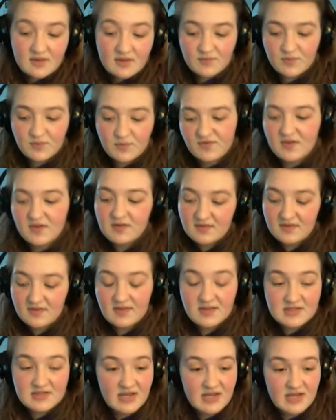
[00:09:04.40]
of
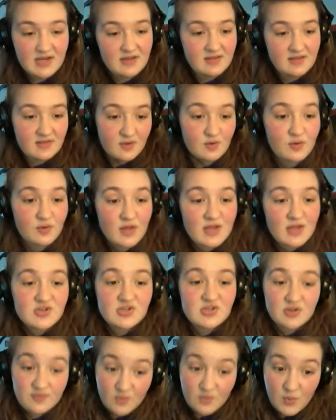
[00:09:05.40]
facilitated the
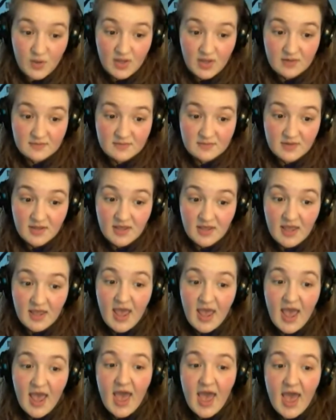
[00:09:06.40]
creation of Quinn.
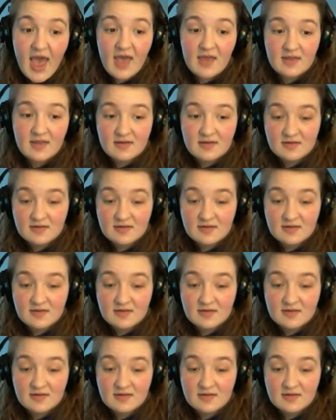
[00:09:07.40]
And